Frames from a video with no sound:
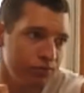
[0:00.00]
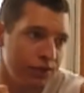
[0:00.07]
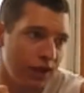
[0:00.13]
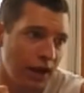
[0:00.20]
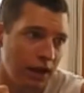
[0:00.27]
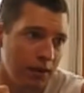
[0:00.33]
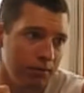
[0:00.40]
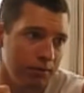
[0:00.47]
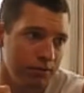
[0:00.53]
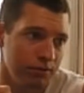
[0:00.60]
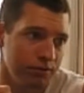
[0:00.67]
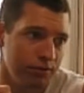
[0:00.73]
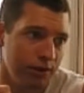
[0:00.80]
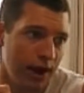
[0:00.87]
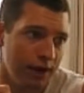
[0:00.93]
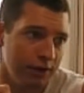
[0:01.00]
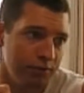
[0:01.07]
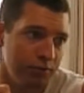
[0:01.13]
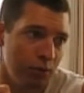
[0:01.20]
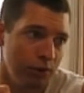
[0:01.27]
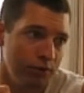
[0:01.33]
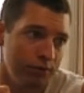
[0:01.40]
That coming from fat is
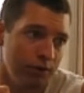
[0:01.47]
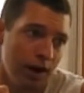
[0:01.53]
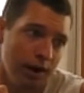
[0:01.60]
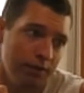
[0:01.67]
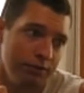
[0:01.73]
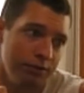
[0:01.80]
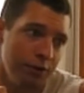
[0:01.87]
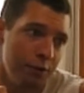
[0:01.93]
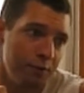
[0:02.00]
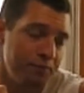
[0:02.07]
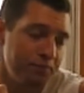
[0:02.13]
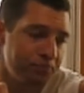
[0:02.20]
0.5, so